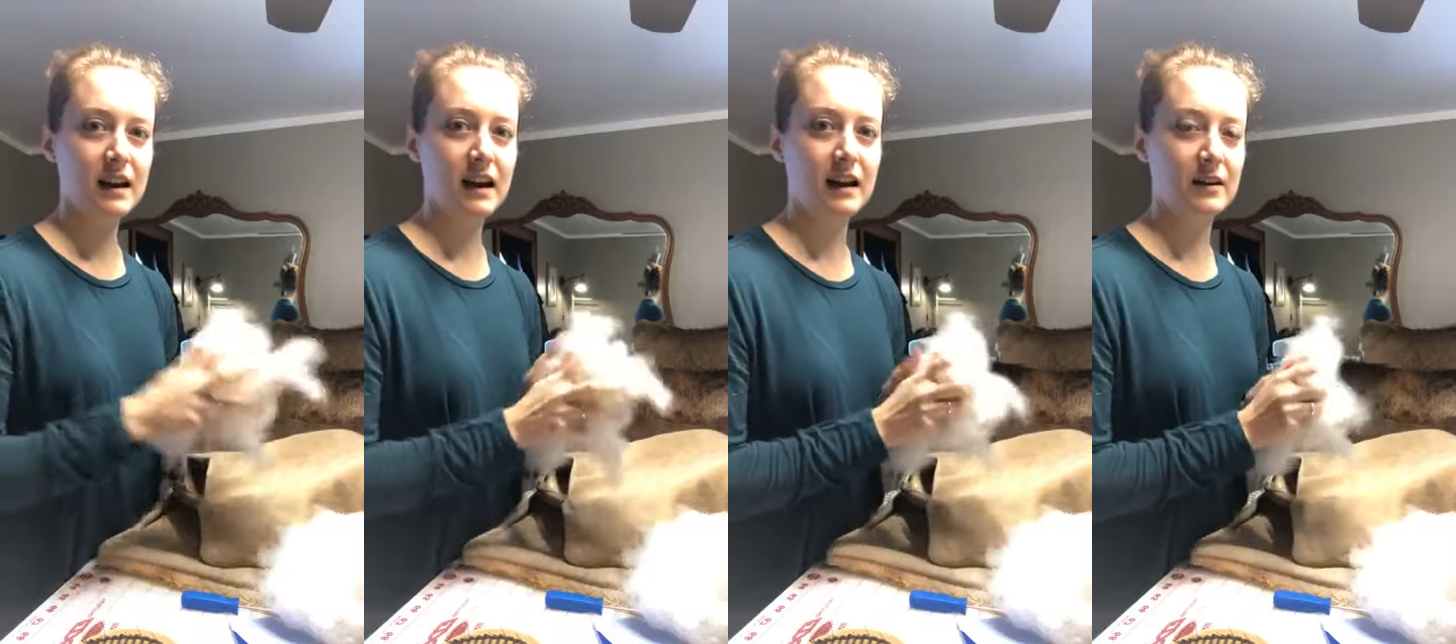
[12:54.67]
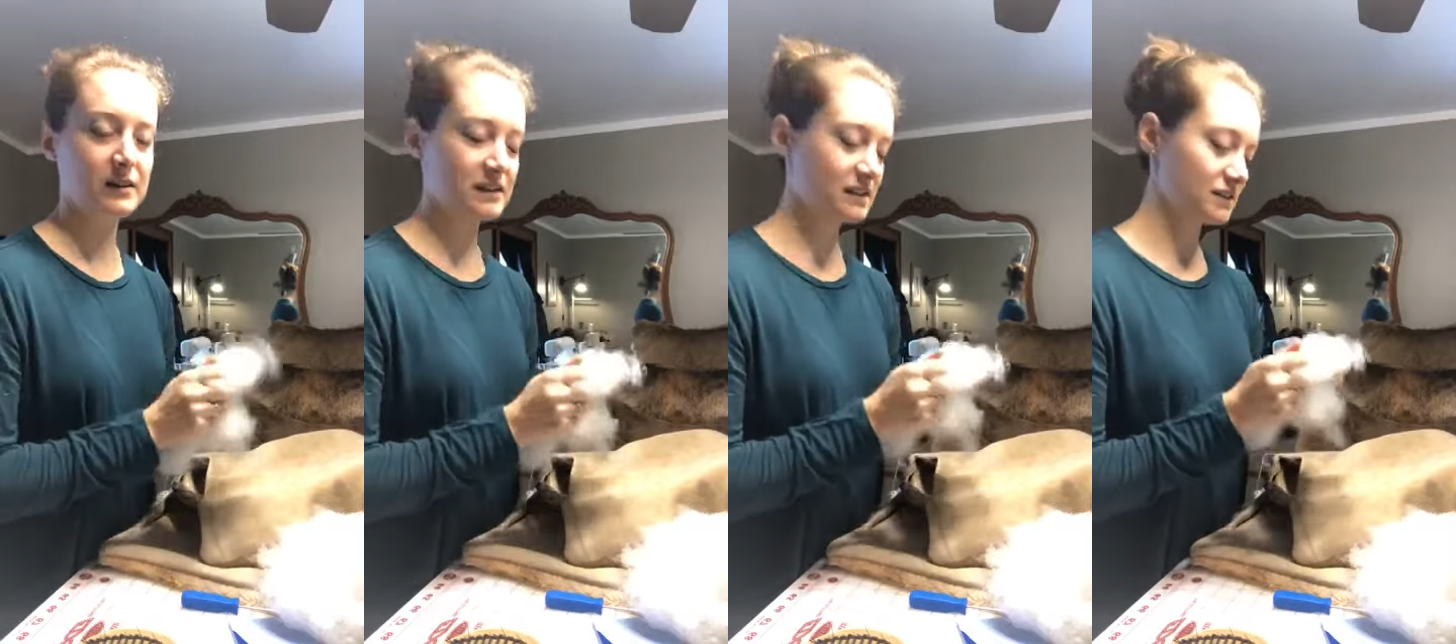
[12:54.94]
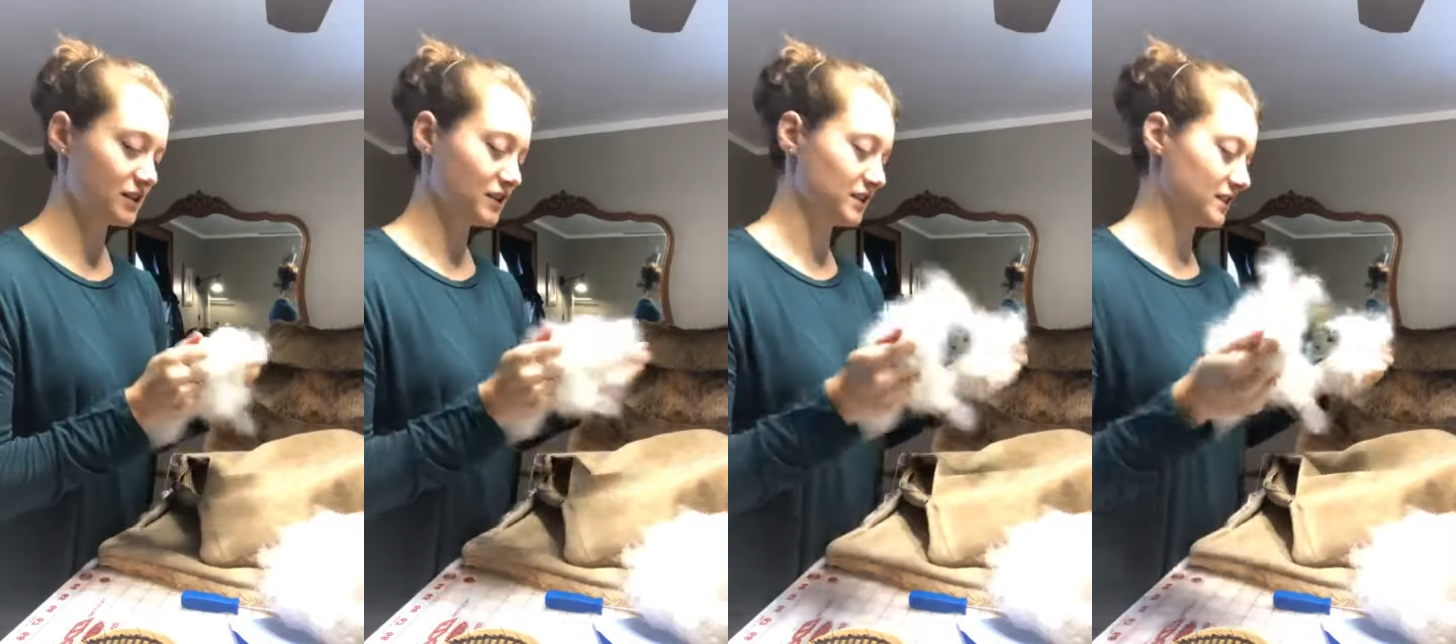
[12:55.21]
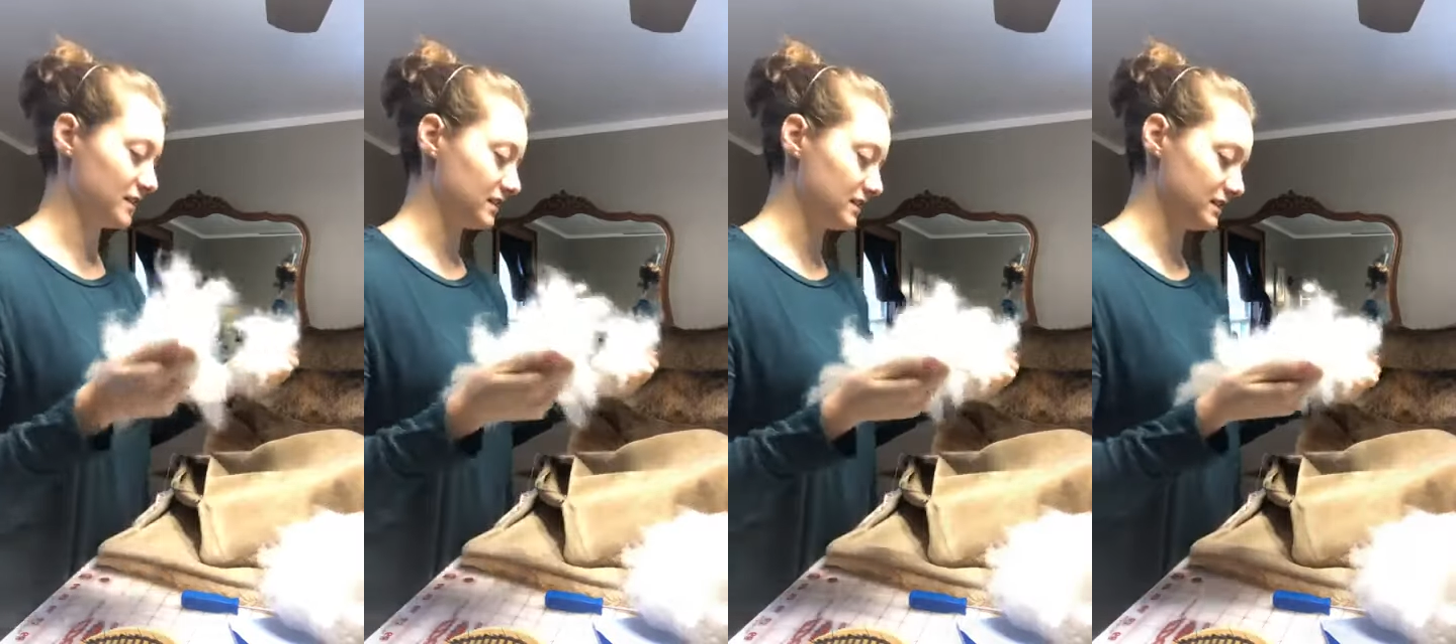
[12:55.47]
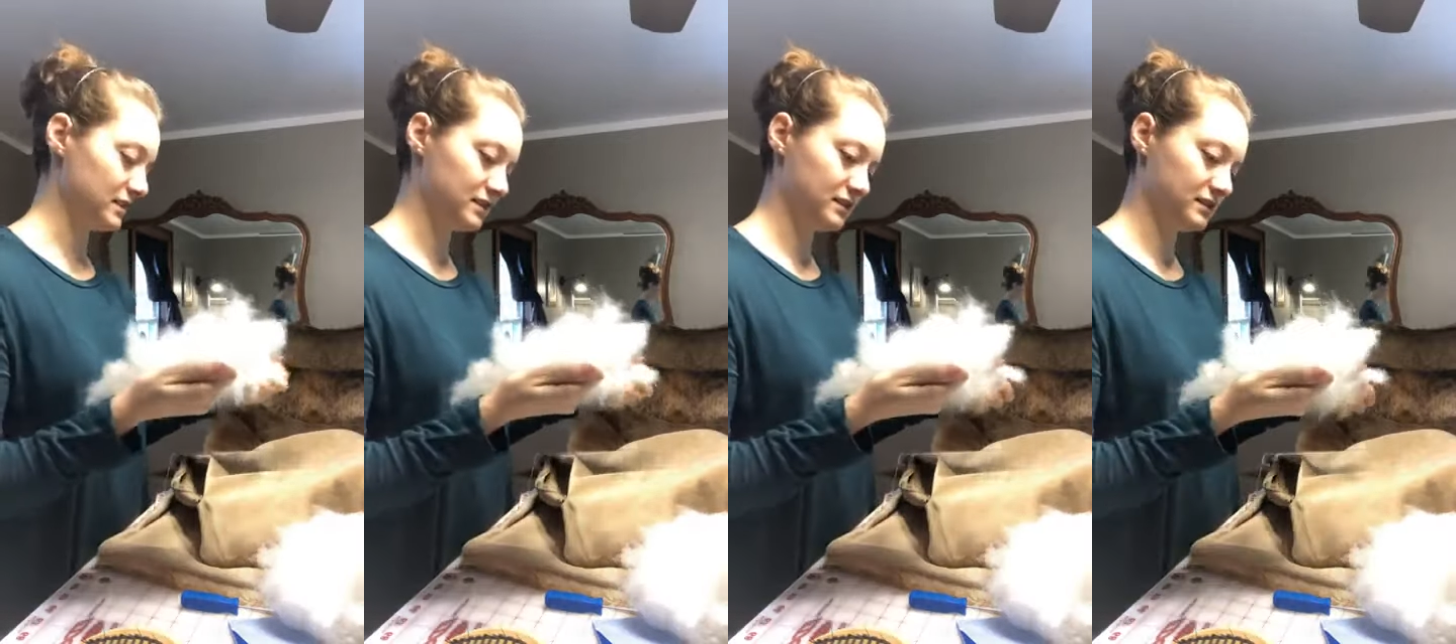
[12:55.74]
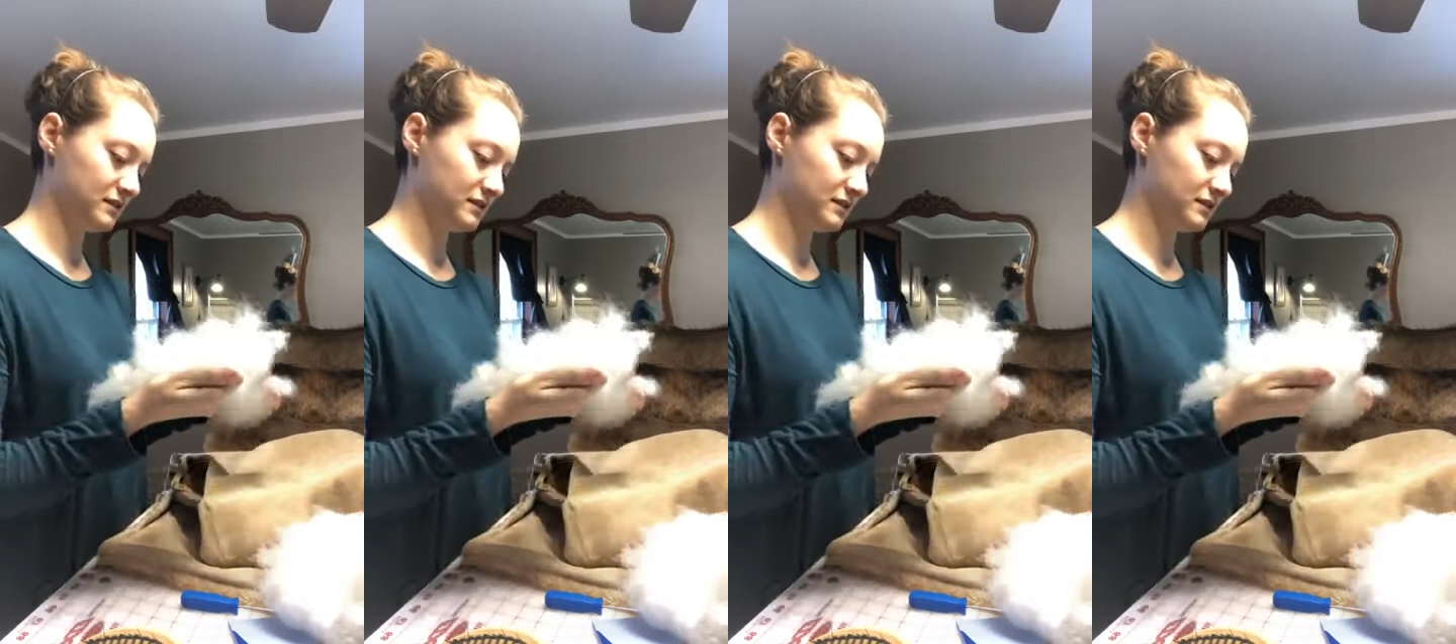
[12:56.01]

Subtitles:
how I started